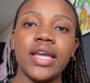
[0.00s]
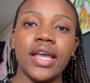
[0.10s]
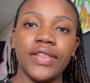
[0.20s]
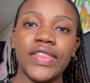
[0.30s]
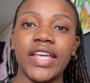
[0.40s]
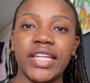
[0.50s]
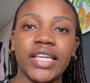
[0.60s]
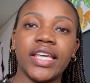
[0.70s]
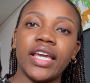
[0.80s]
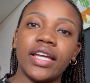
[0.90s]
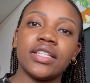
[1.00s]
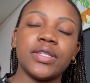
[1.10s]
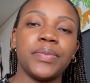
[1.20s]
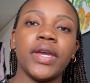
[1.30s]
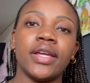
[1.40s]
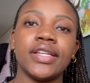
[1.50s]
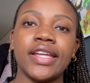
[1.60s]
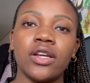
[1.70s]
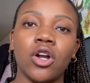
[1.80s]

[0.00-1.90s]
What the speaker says: And then again, depending